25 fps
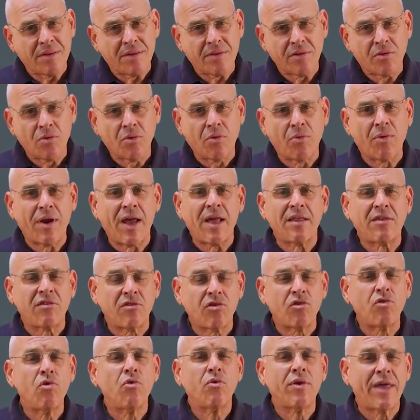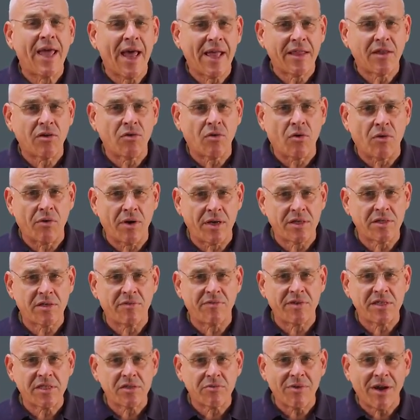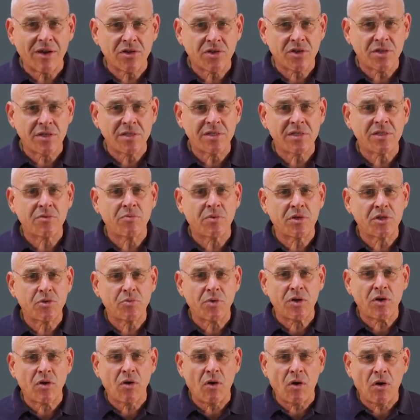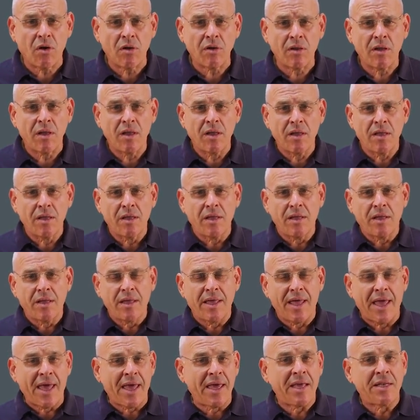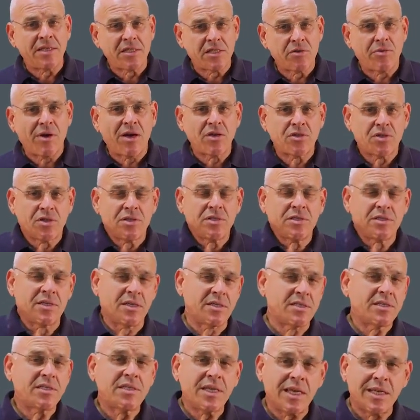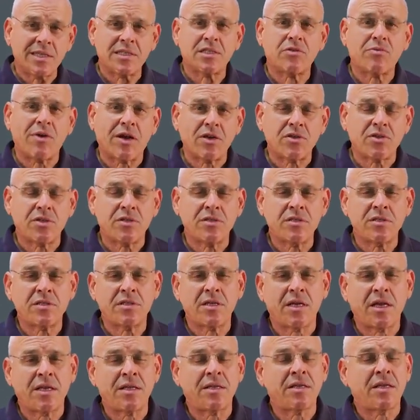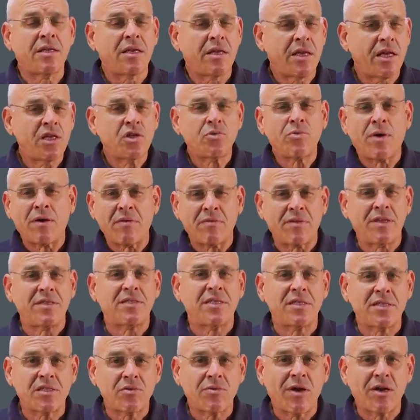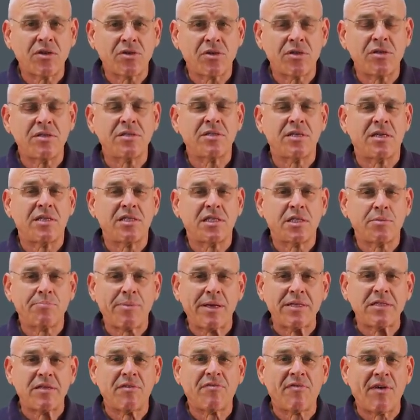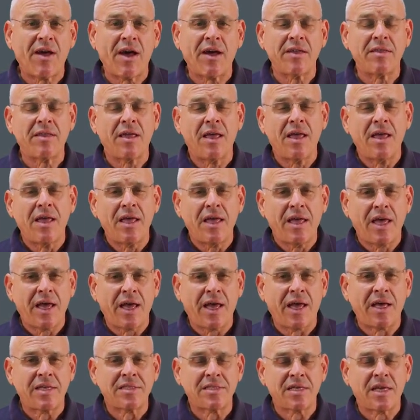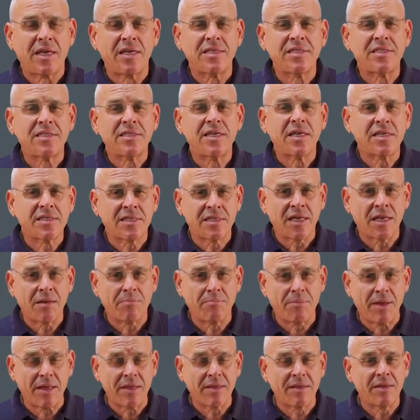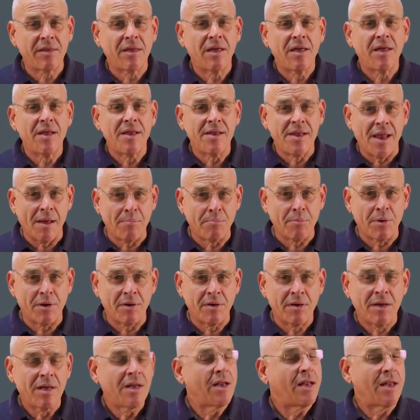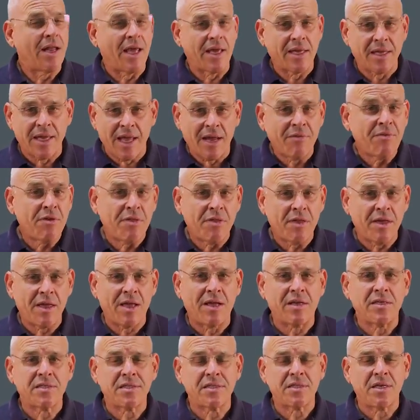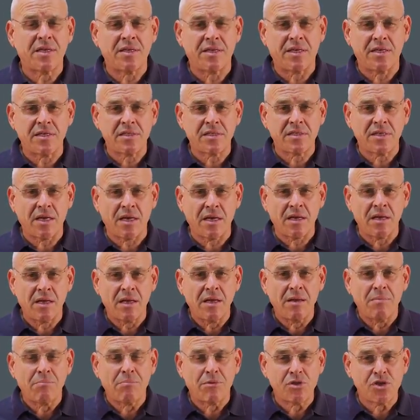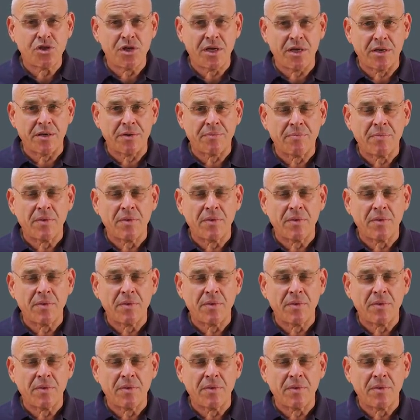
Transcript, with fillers: to create two categories of instructions, which we call A instructions and C instructions. And each one of these instructions is specified as a 16-bit number, like everything else in this machine.